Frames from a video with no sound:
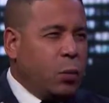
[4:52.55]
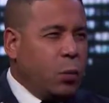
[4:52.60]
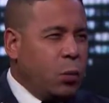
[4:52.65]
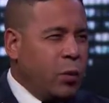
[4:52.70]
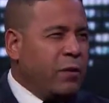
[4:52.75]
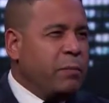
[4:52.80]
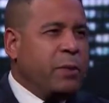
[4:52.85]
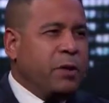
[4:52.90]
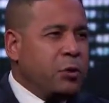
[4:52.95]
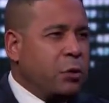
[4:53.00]

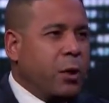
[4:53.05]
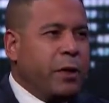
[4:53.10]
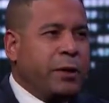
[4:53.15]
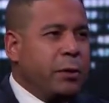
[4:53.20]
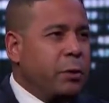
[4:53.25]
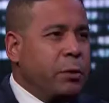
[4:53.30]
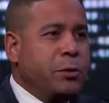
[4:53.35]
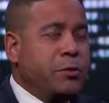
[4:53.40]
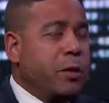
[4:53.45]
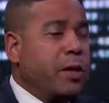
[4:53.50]
we've been trying
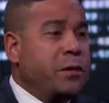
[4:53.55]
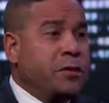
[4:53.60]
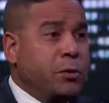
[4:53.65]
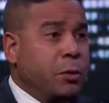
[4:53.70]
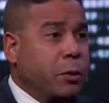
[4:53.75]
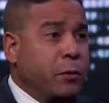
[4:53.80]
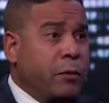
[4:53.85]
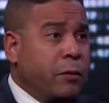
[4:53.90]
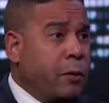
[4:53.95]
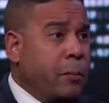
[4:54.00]
to address
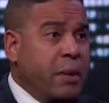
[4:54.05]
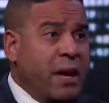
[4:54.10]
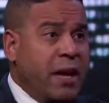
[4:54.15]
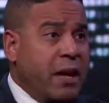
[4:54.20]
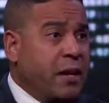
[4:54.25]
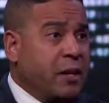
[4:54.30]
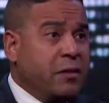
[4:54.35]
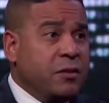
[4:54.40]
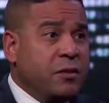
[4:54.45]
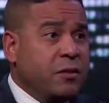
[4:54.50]
over the
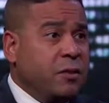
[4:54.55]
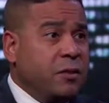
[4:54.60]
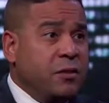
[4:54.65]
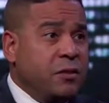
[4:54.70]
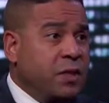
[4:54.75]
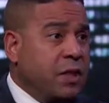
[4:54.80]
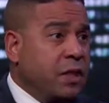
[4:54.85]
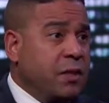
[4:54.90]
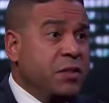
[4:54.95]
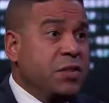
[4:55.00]
past
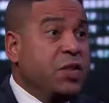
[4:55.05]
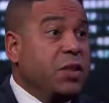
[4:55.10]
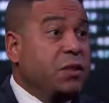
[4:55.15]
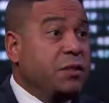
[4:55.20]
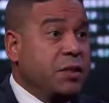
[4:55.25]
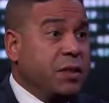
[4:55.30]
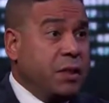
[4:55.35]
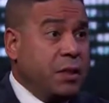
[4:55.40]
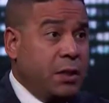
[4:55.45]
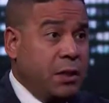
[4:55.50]
15,
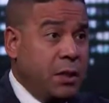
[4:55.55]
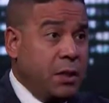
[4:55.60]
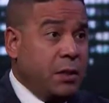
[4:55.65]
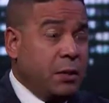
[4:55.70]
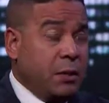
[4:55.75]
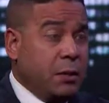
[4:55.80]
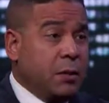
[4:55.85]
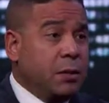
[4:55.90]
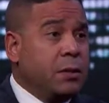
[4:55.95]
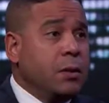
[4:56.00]
16
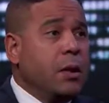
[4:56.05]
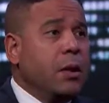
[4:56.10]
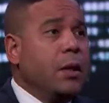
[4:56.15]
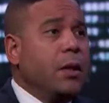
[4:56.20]
years